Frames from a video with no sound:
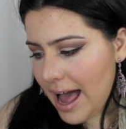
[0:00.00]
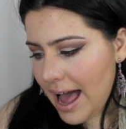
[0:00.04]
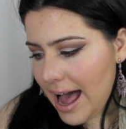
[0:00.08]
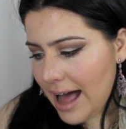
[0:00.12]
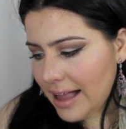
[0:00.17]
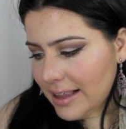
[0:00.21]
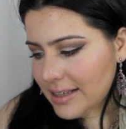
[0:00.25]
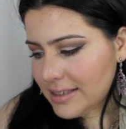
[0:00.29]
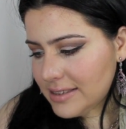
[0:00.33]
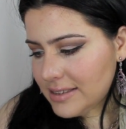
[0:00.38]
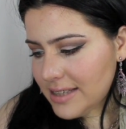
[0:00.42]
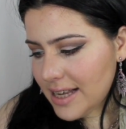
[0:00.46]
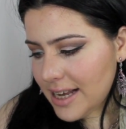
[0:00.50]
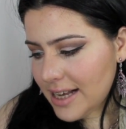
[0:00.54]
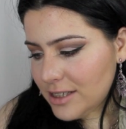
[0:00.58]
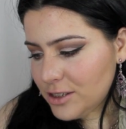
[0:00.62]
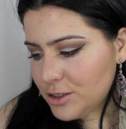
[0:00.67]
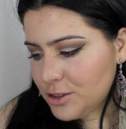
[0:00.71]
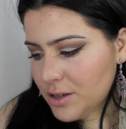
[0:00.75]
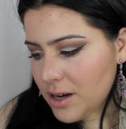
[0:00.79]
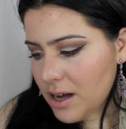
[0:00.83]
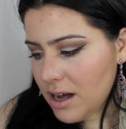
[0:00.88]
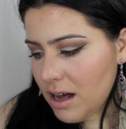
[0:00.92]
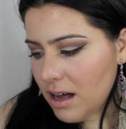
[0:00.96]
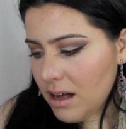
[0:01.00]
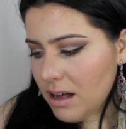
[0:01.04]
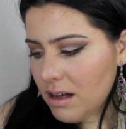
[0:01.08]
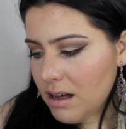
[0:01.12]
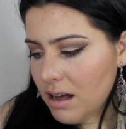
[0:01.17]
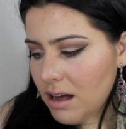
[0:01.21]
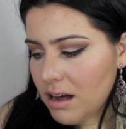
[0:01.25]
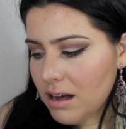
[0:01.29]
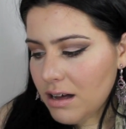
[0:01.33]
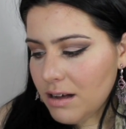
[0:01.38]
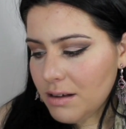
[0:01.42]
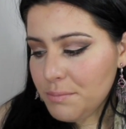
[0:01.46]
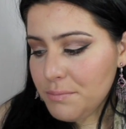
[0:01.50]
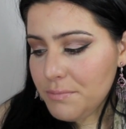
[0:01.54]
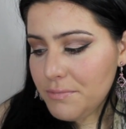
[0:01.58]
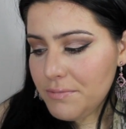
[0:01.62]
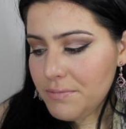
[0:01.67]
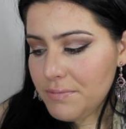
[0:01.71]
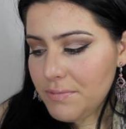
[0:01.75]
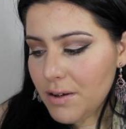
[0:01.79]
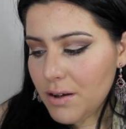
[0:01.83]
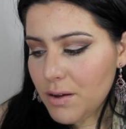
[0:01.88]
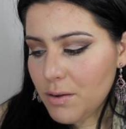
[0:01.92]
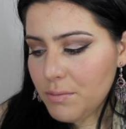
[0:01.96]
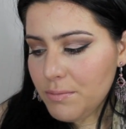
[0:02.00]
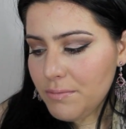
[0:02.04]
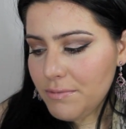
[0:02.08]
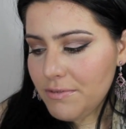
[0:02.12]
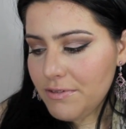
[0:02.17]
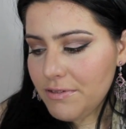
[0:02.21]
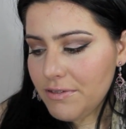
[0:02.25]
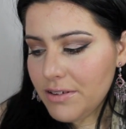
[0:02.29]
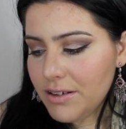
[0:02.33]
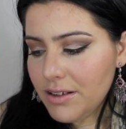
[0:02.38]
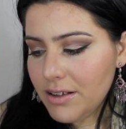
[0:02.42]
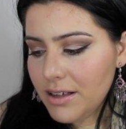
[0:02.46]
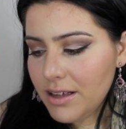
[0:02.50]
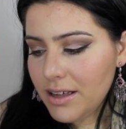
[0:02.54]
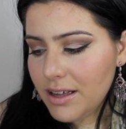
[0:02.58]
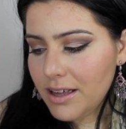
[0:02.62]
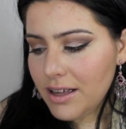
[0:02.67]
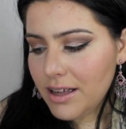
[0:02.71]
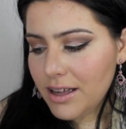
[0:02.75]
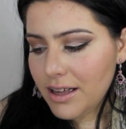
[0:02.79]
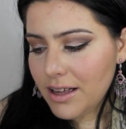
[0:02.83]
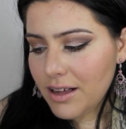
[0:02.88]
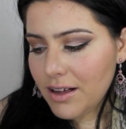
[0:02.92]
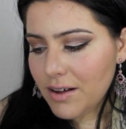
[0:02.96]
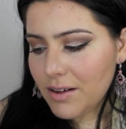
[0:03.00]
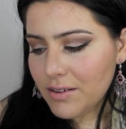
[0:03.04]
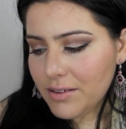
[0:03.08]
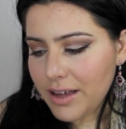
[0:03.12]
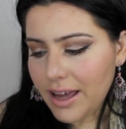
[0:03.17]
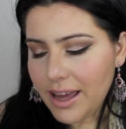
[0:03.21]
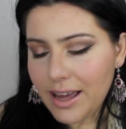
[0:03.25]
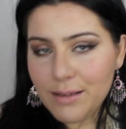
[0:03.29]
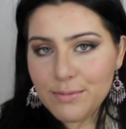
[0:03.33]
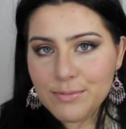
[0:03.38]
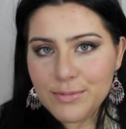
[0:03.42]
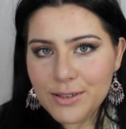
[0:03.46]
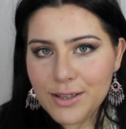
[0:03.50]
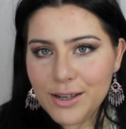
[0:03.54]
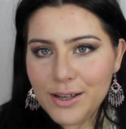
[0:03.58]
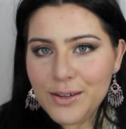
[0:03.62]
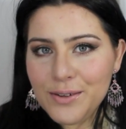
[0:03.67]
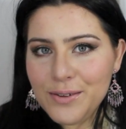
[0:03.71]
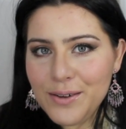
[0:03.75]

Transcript: Alexandra Humph. Okay, I'm sorry.